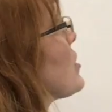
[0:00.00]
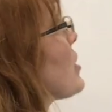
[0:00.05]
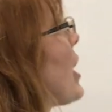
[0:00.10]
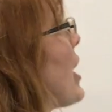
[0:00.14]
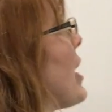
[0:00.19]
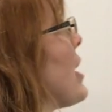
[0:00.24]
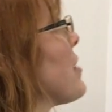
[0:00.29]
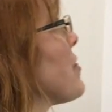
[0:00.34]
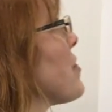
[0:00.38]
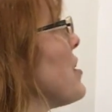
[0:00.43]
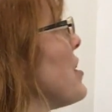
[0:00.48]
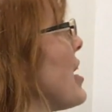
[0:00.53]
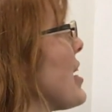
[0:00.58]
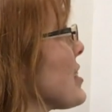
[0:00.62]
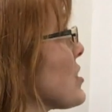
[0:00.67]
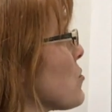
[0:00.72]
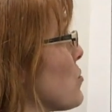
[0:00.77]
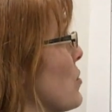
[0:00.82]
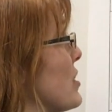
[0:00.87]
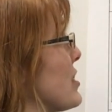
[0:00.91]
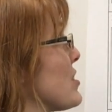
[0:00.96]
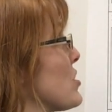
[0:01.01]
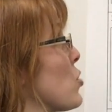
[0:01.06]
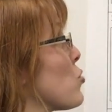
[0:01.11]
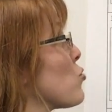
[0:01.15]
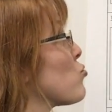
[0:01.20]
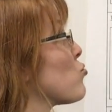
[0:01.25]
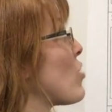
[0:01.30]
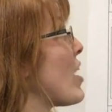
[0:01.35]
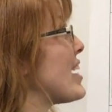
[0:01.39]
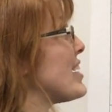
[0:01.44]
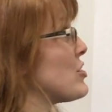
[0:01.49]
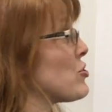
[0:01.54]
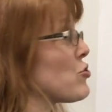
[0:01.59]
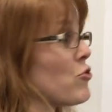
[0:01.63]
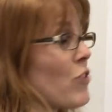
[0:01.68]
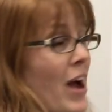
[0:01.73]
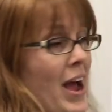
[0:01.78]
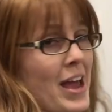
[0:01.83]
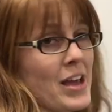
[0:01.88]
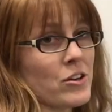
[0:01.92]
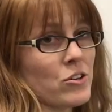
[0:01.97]
Okay, the next one is a right
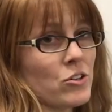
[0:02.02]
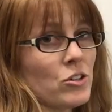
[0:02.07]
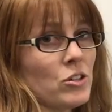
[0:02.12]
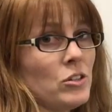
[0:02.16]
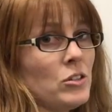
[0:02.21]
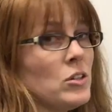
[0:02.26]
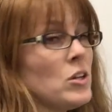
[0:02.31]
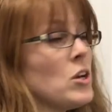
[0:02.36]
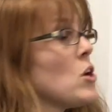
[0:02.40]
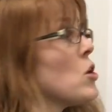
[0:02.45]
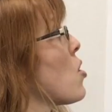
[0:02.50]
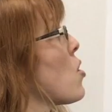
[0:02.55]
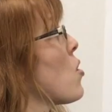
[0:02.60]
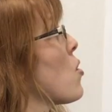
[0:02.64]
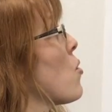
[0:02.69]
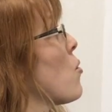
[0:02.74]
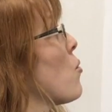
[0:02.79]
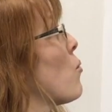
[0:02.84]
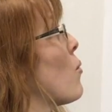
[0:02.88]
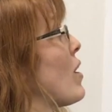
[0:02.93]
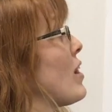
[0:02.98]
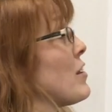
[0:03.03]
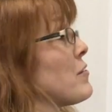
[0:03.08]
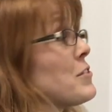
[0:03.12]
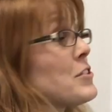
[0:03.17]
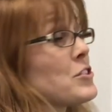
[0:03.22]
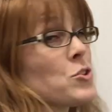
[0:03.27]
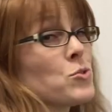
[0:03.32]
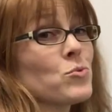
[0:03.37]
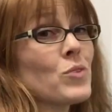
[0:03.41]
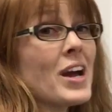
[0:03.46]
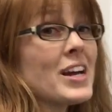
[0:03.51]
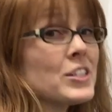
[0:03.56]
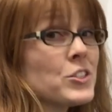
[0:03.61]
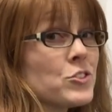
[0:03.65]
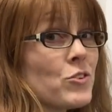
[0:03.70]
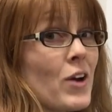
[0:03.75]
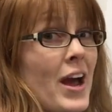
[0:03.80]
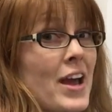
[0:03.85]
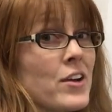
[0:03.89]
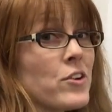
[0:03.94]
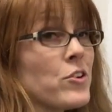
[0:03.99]
triangle. Well, if it's a right
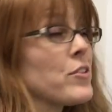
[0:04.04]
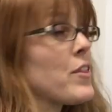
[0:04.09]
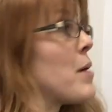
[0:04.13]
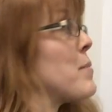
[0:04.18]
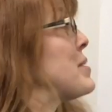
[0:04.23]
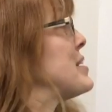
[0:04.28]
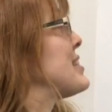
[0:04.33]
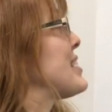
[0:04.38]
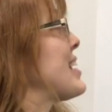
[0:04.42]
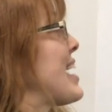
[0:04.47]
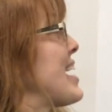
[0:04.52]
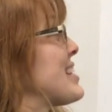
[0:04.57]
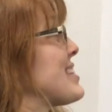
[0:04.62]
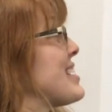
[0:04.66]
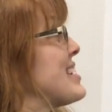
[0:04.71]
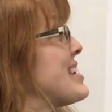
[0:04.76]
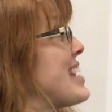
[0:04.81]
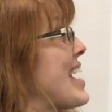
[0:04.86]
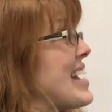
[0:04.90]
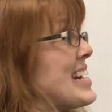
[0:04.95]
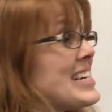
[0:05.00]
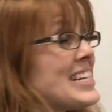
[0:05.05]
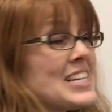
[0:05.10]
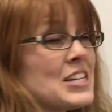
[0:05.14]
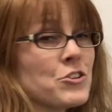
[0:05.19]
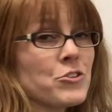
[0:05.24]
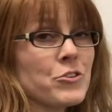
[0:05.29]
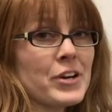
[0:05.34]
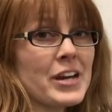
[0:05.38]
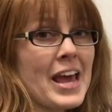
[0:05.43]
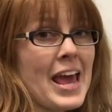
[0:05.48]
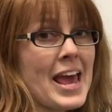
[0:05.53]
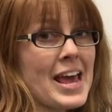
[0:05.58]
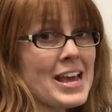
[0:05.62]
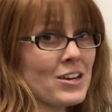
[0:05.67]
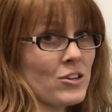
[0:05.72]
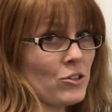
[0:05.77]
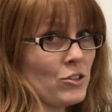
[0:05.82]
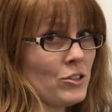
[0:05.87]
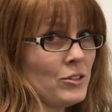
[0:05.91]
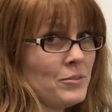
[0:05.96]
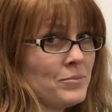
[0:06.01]
triangle, that means it has a 90-degree
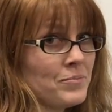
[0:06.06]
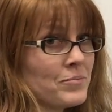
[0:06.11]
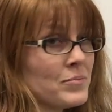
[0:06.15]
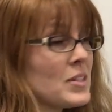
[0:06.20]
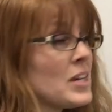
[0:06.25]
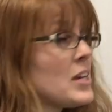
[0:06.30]
angle.